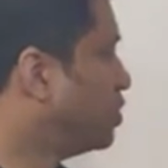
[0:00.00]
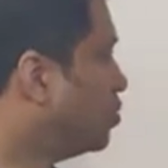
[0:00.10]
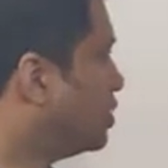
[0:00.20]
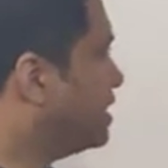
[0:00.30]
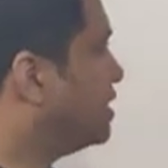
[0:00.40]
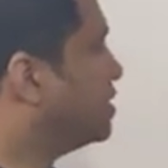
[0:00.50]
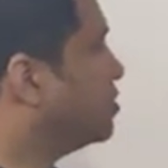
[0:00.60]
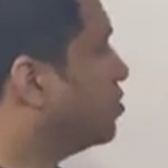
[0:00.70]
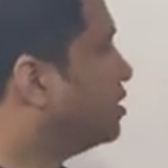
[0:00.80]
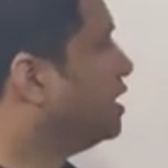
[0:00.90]
Over here,
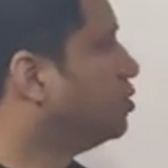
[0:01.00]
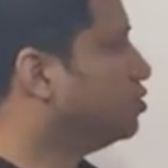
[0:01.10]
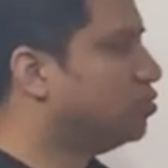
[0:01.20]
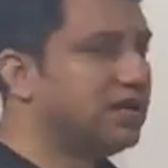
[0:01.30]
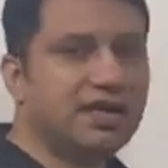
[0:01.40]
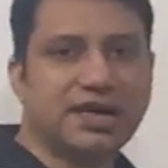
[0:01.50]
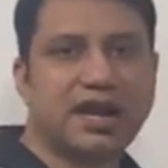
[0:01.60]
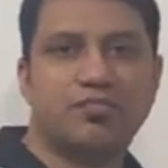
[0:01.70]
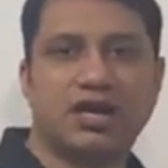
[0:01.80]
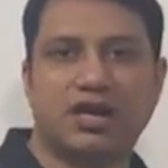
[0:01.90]
you don't need to do any
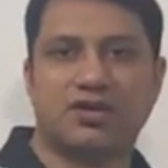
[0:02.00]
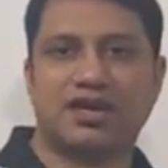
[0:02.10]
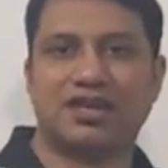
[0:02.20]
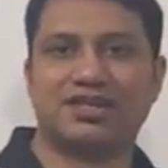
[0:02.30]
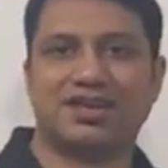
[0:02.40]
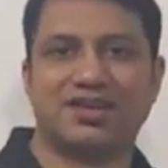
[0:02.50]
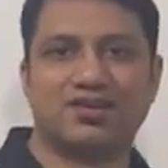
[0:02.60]
tribe building or anything.